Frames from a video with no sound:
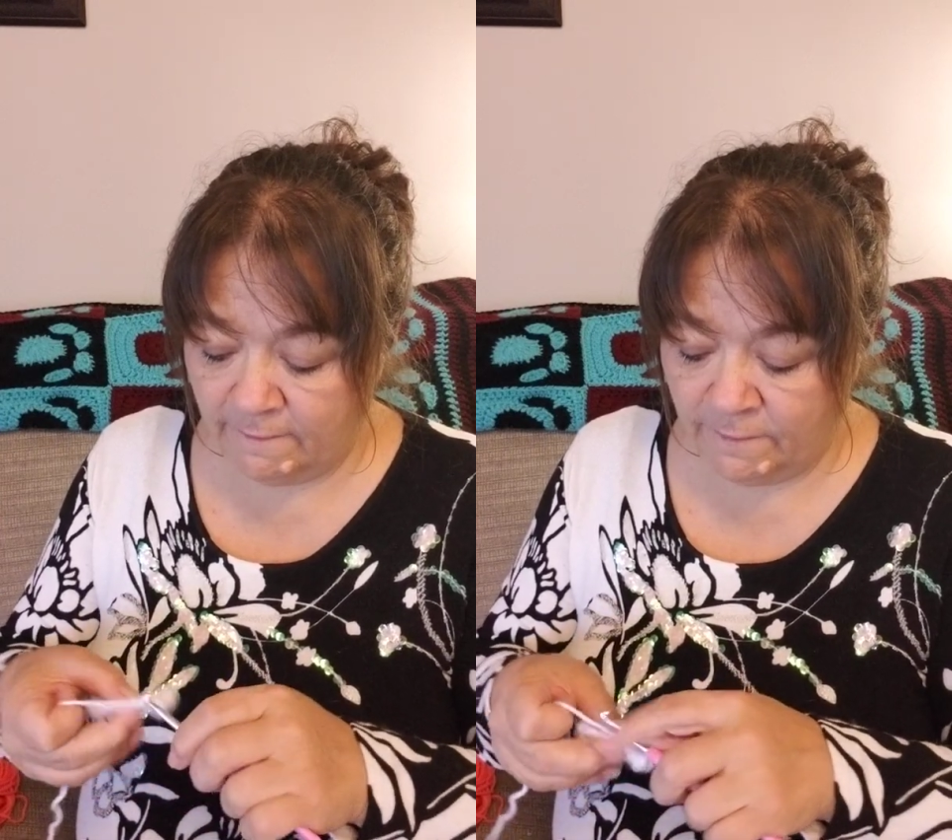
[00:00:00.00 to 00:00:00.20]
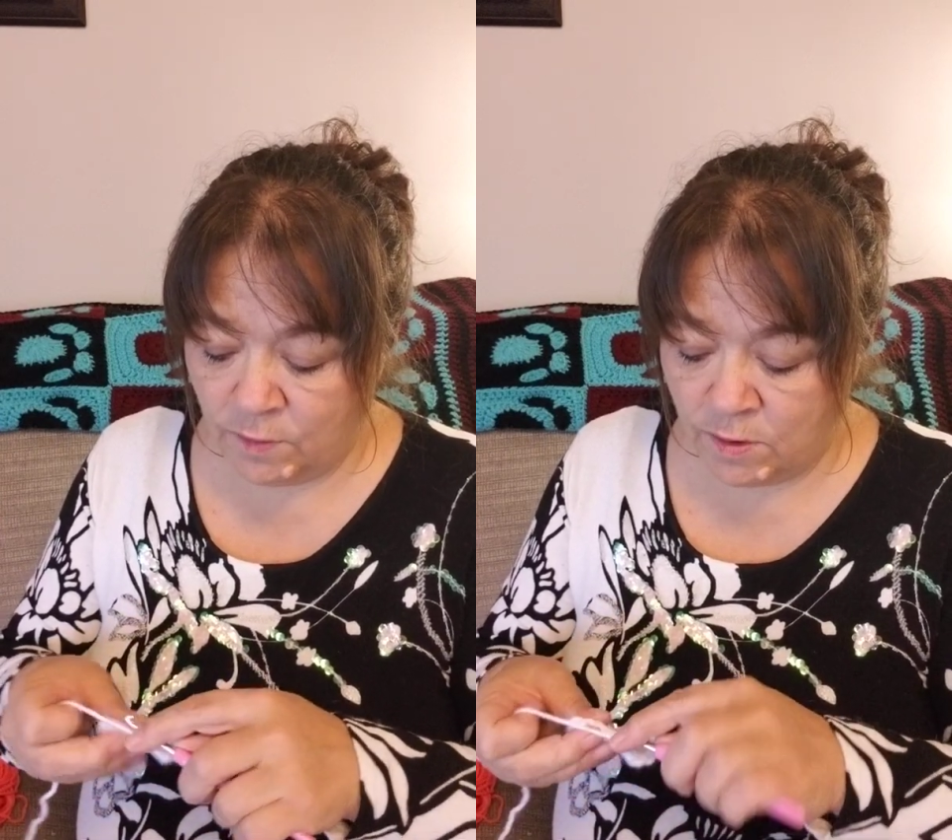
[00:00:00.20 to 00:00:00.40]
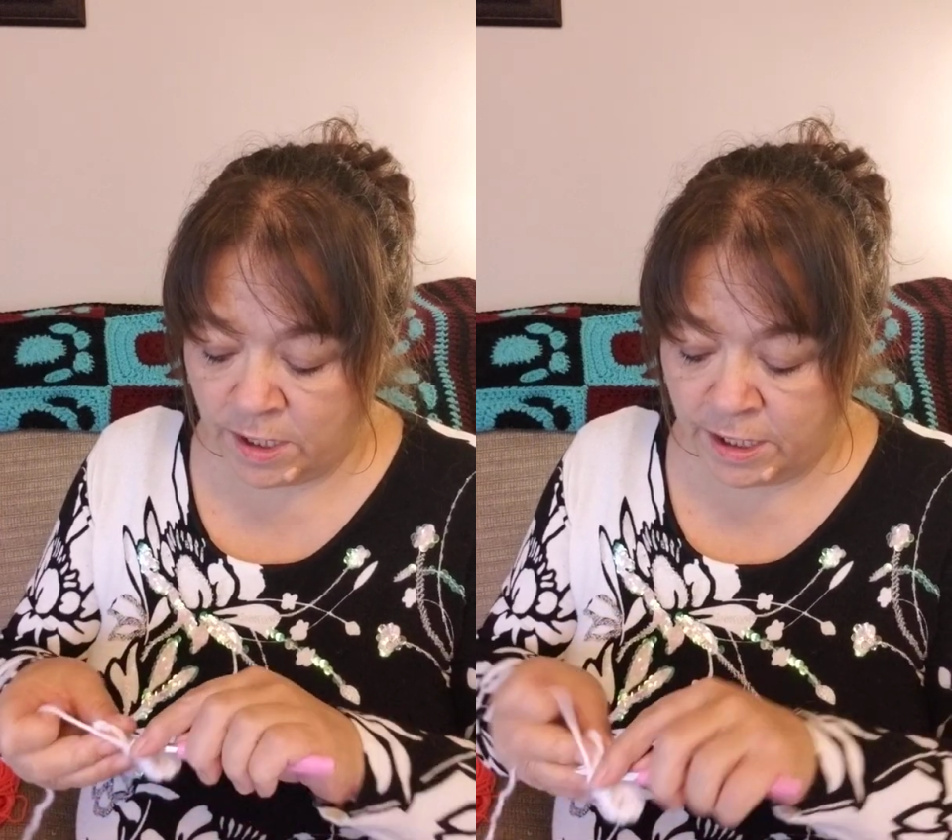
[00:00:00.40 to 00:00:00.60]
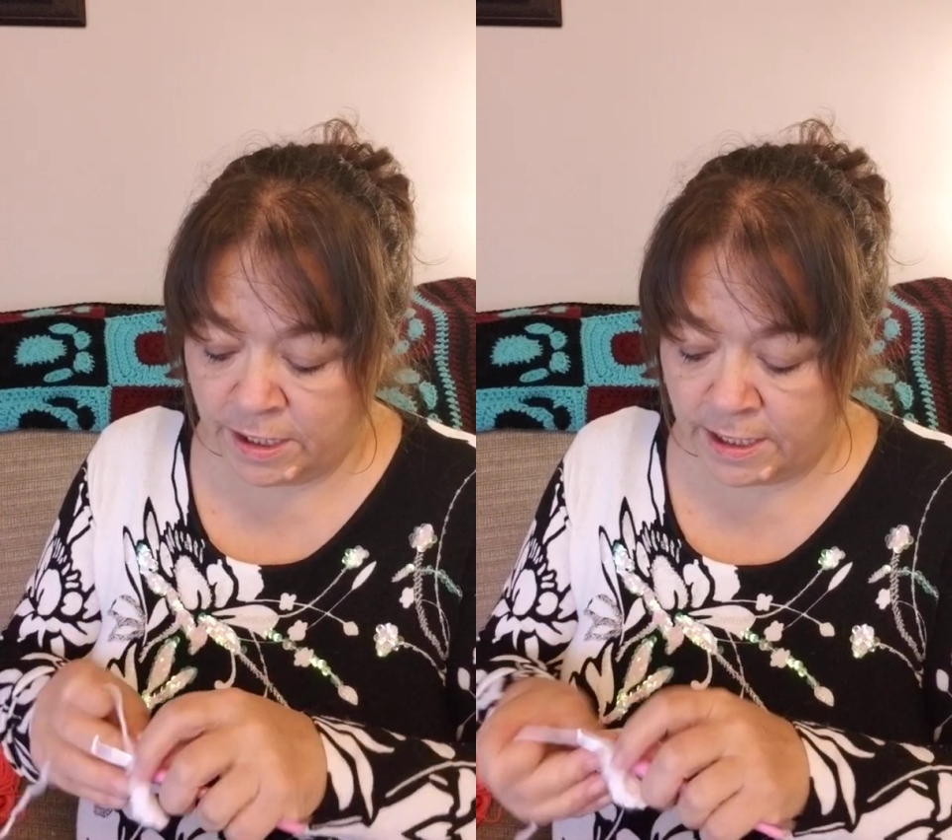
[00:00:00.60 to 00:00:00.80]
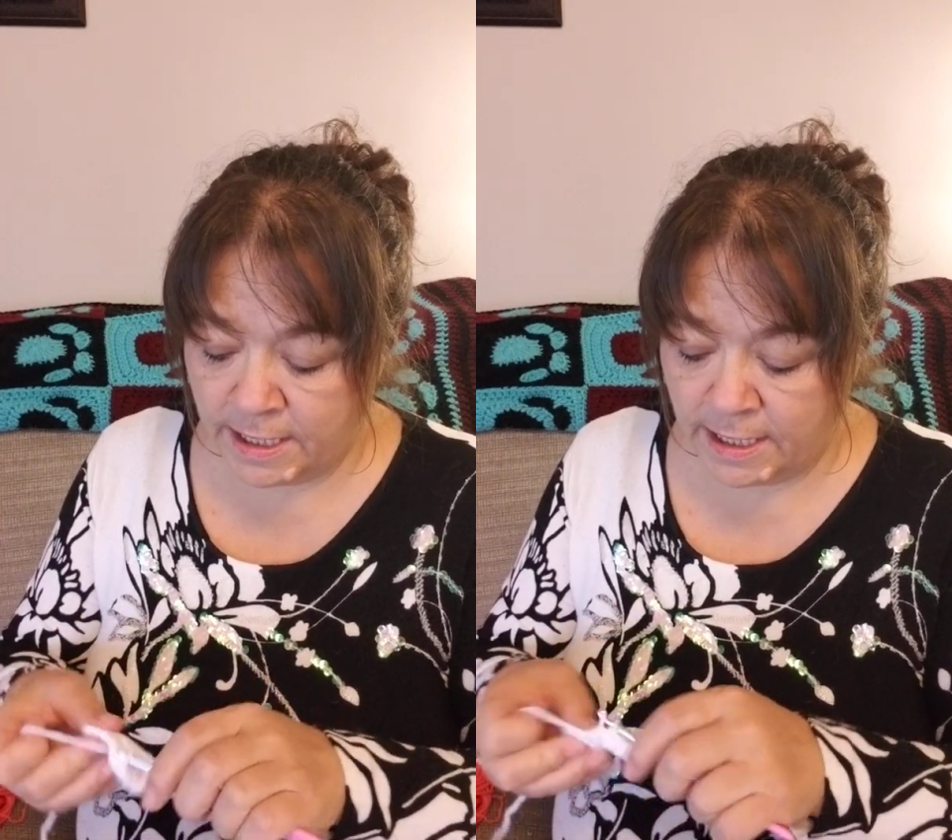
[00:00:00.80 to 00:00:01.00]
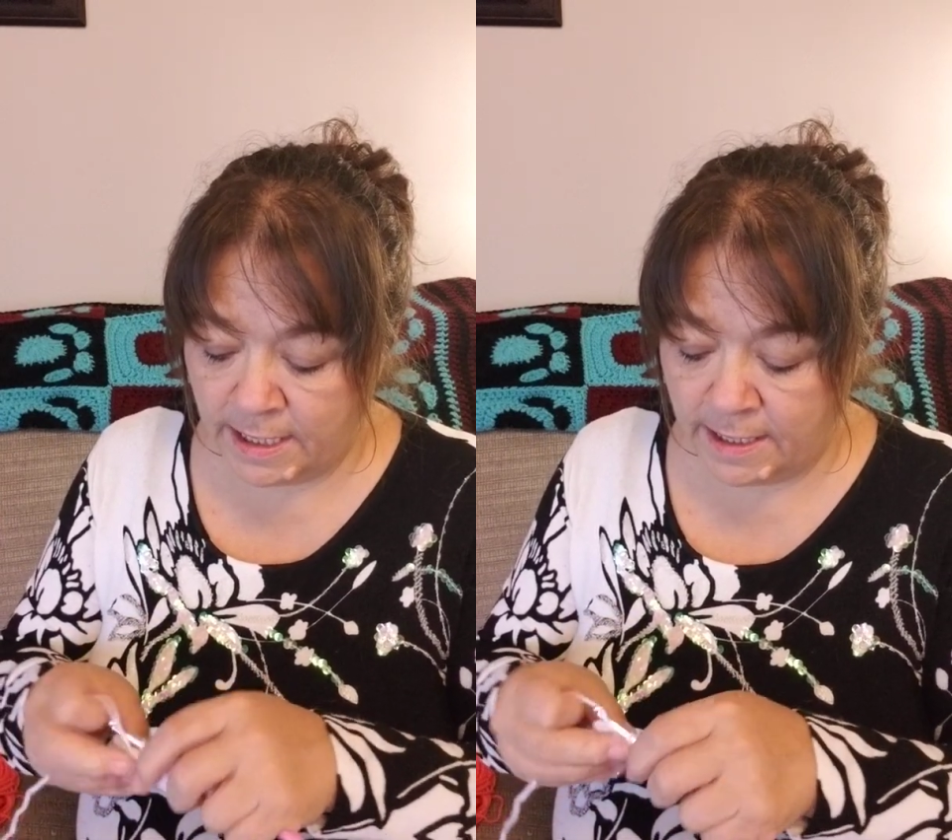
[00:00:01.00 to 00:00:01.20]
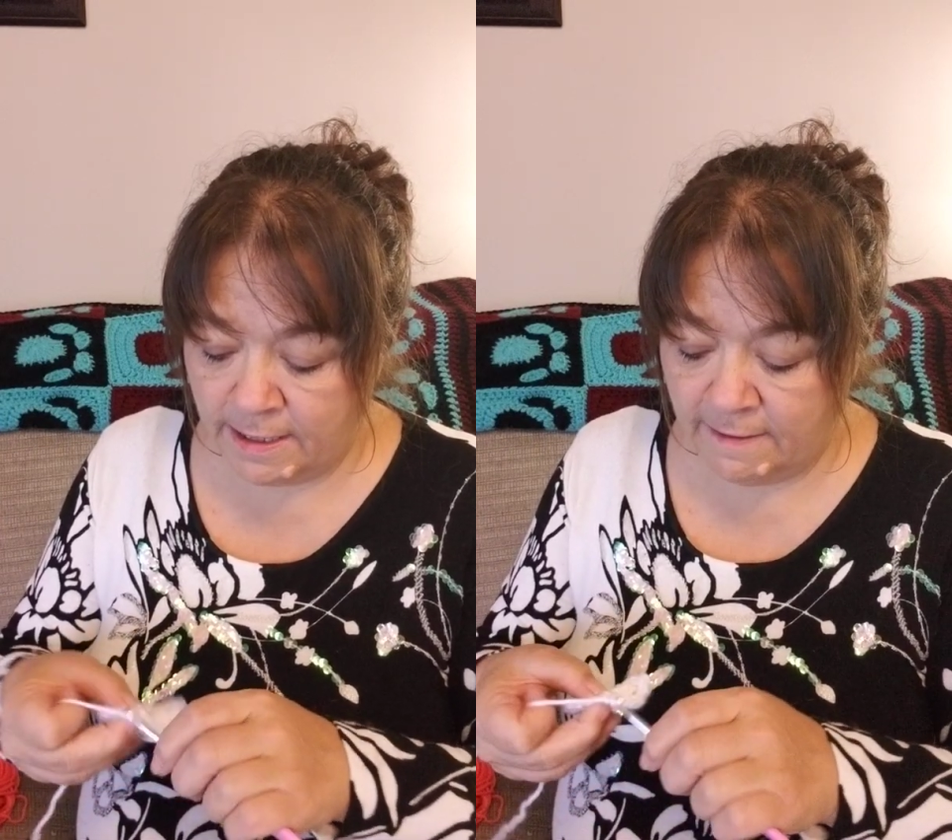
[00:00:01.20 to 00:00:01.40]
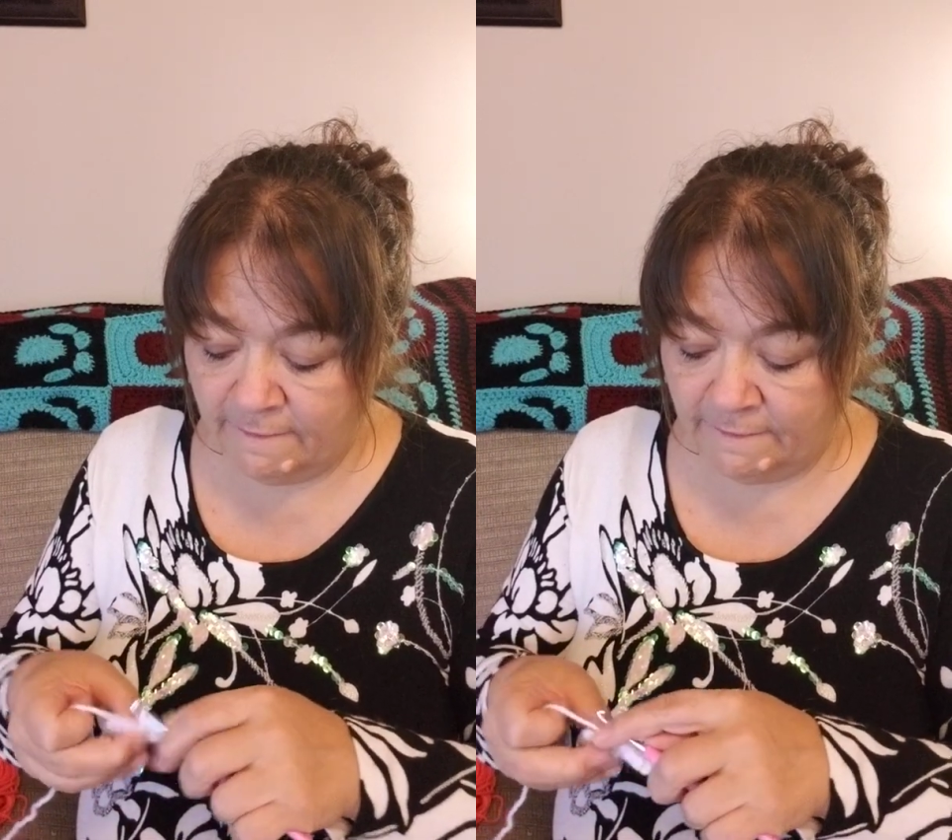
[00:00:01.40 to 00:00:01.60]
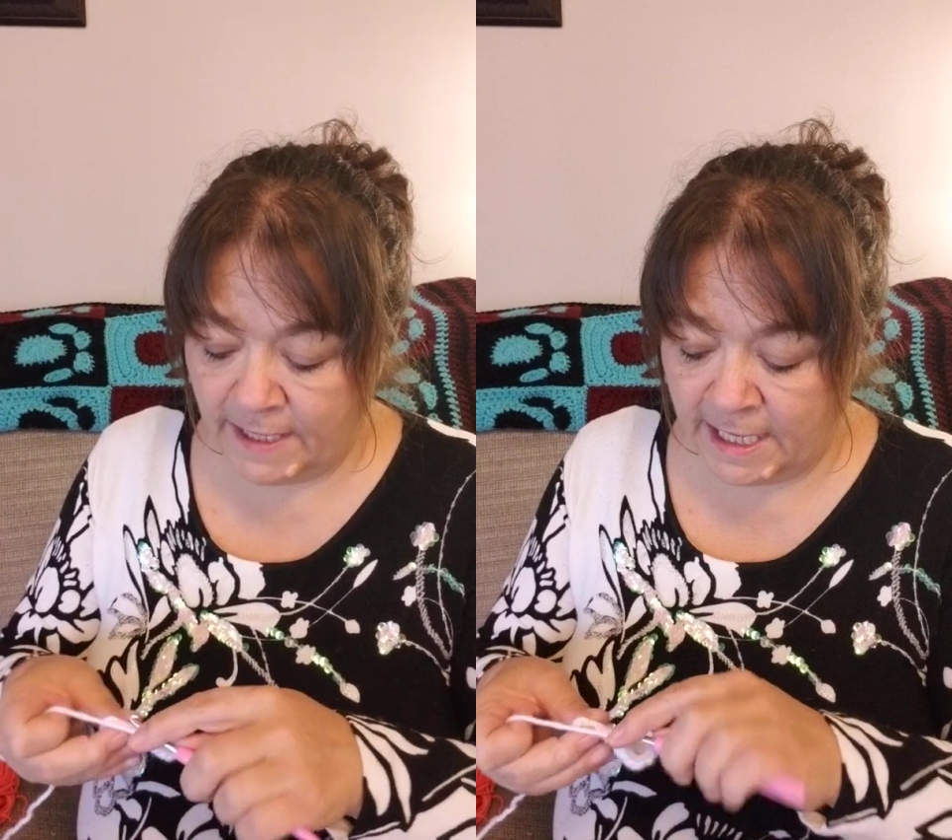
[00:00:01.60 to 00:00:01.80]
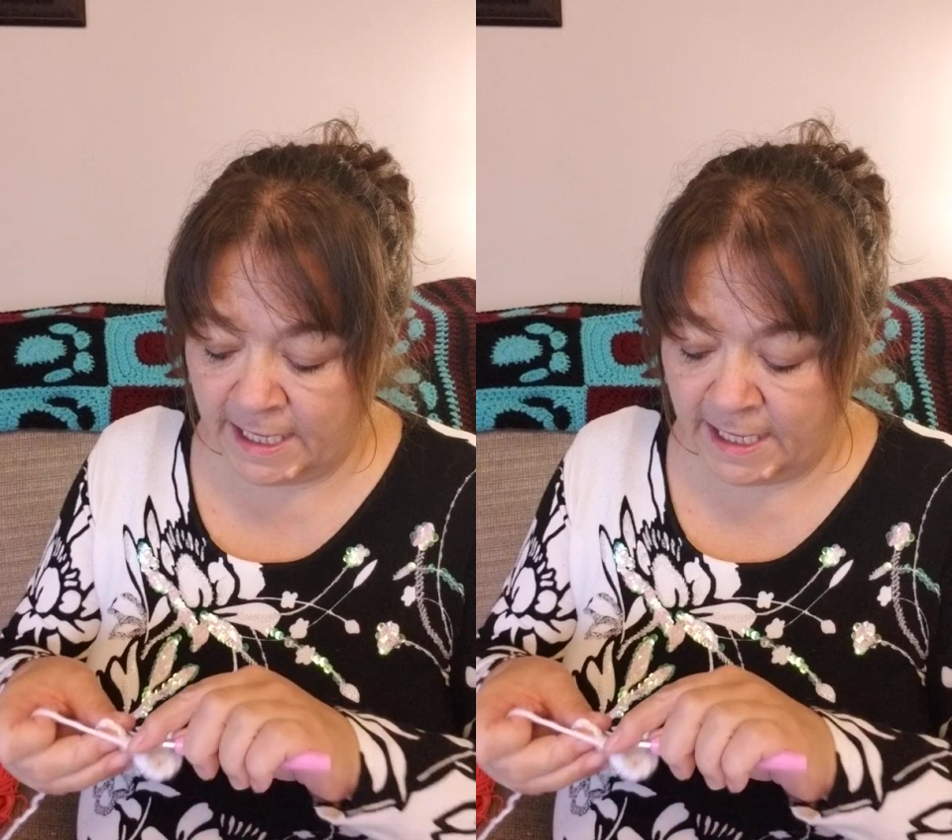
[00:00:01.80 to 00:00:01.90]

4, 5,